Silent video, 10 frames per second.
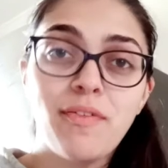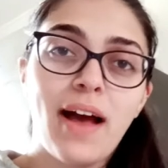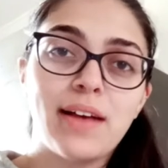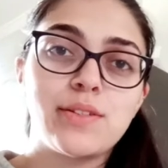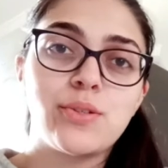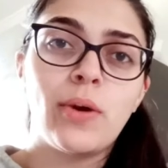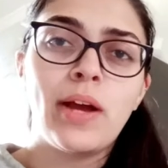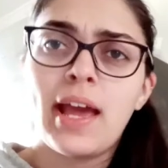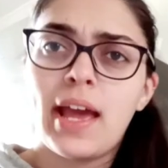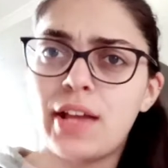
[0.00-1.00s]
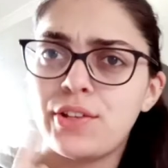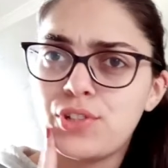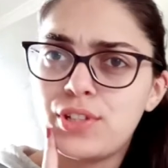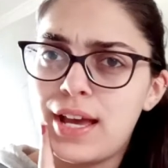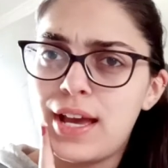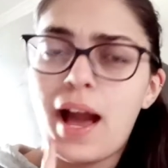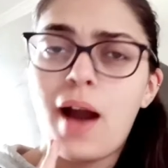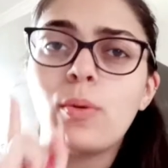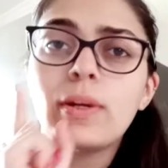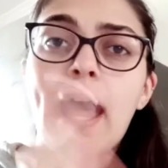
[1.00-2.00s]
Fazio, and today
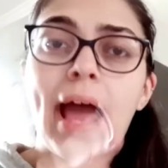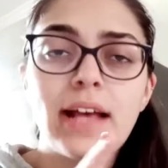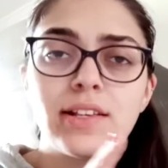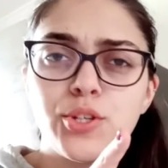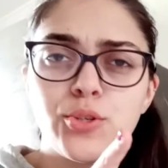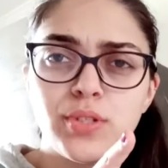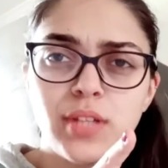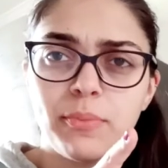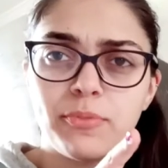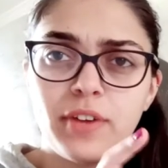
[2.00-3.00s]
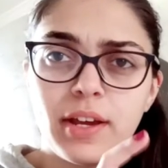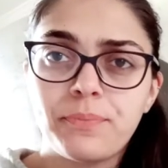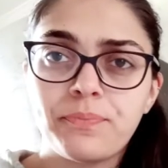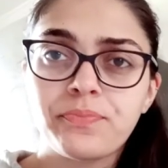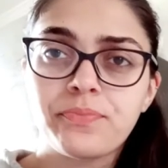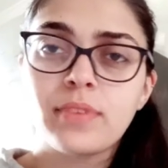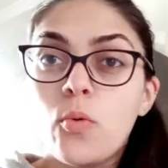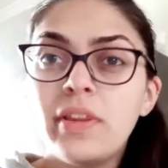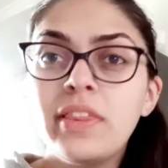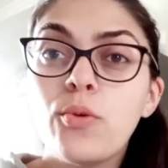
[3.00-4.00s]
I want to ask you something.
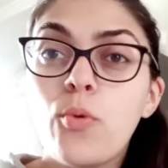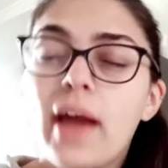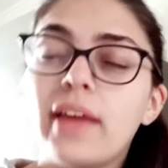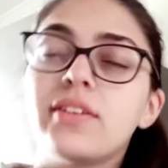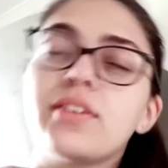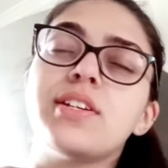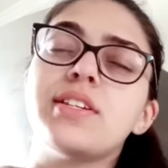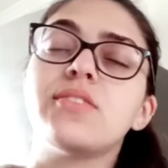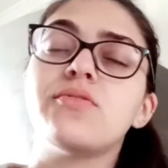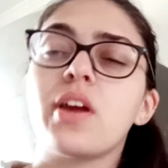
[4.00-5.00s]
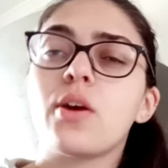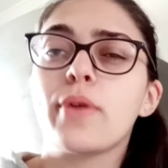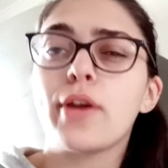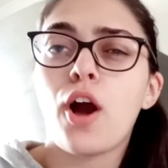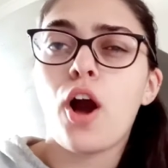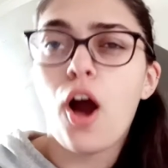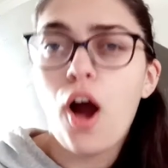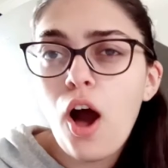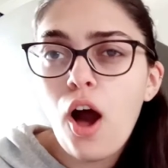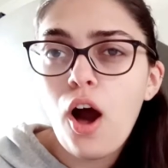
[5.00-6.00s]
When the weather is very
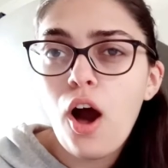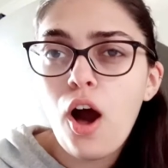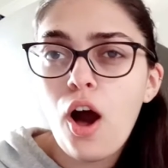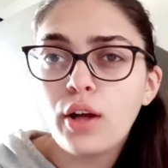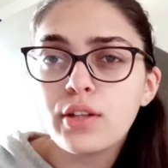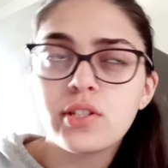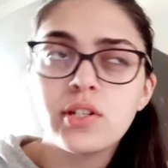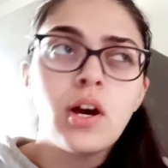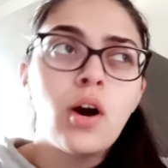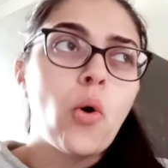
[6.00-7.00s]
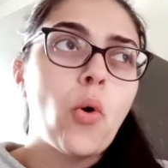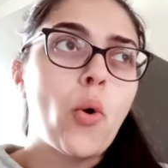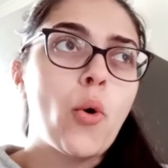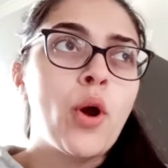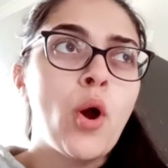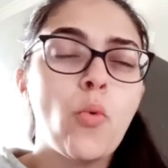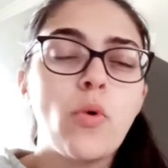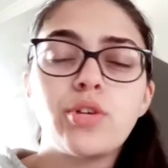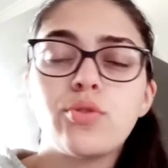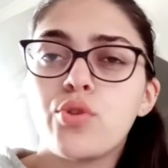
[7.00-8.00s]
hot, or
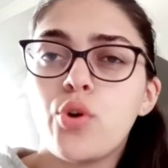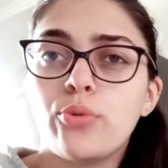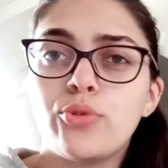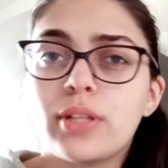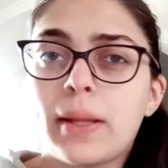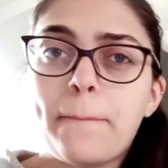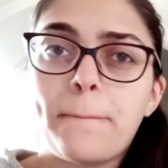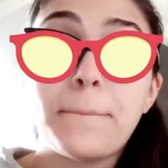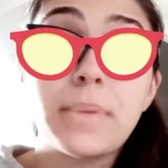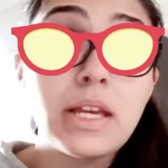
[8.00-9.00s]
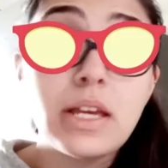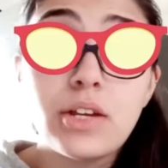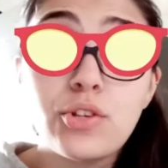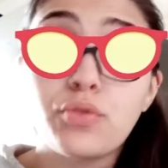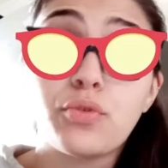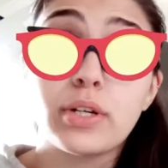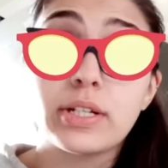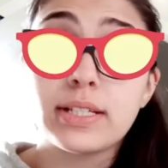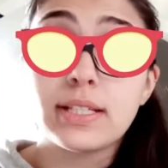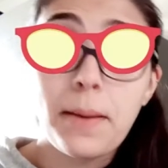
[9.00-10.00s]
when you go to the beach, for
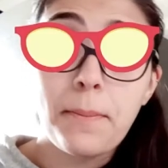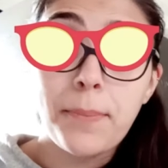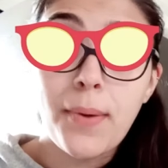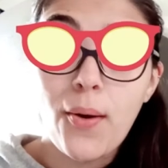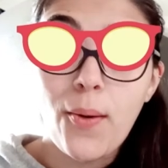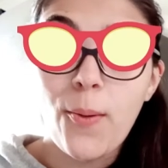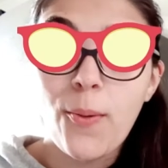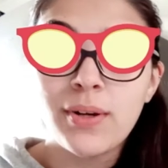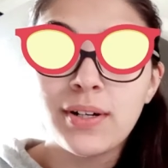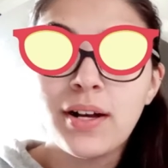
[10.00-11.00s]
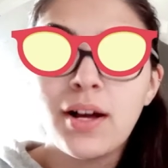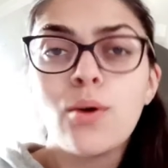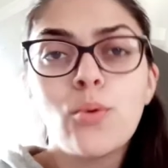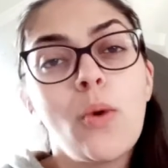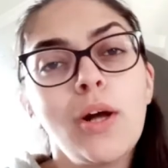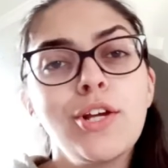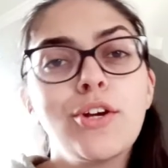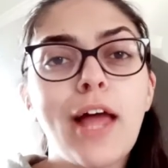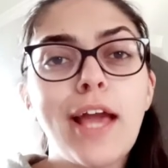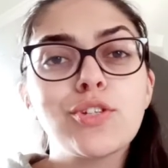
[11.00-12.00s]
example, what do
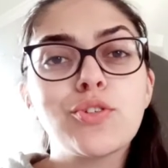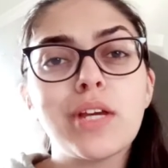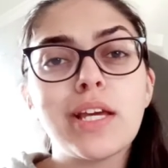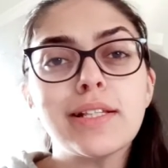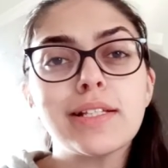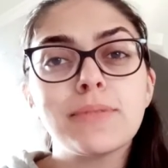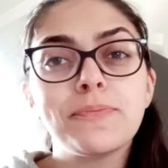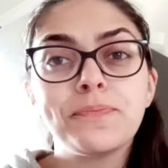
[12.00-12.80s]
you like to eat?